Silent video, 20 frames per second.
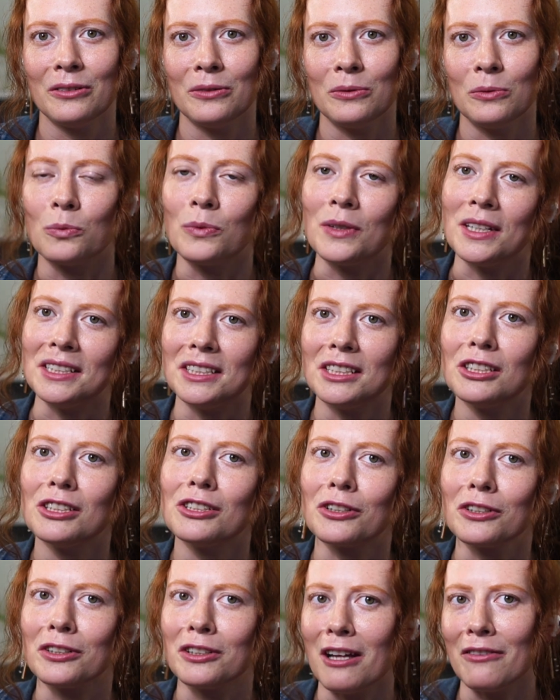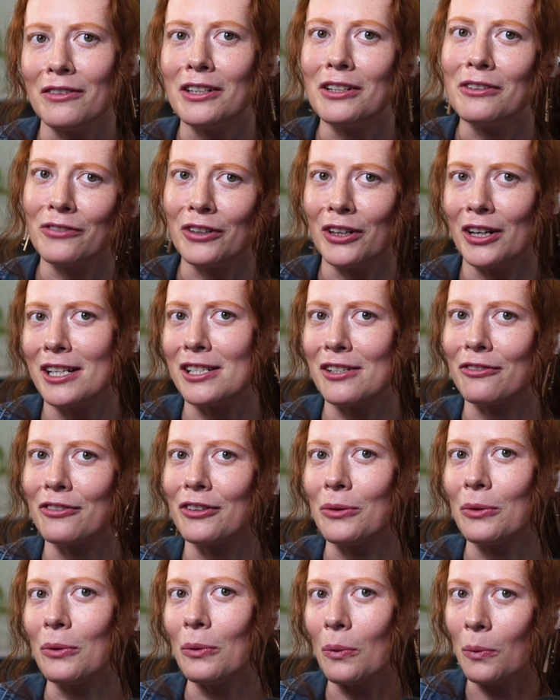reasons or love it in very
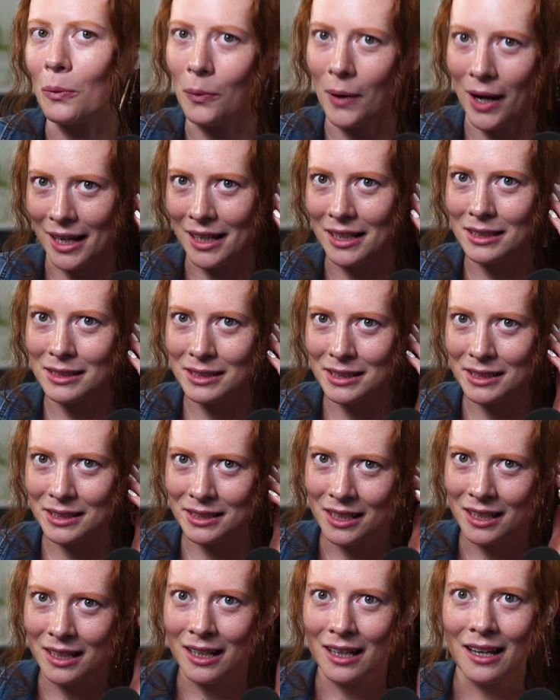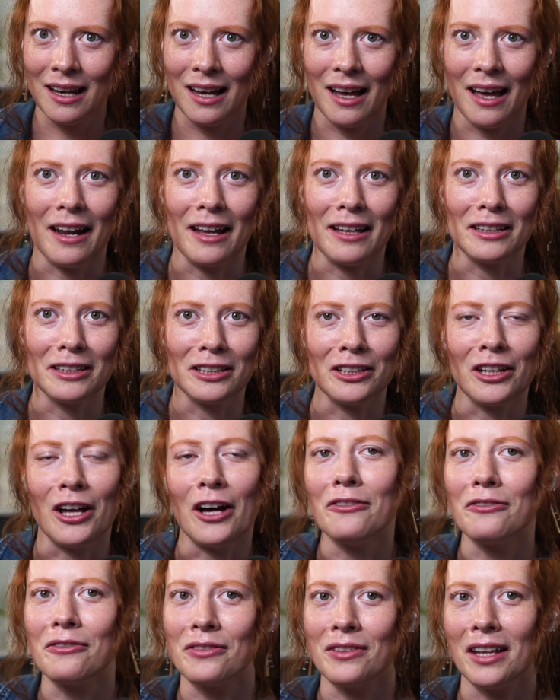different ways. And I
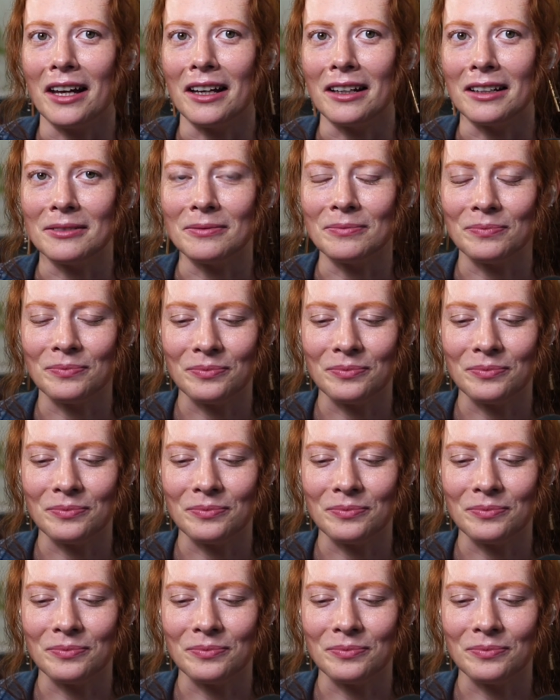love that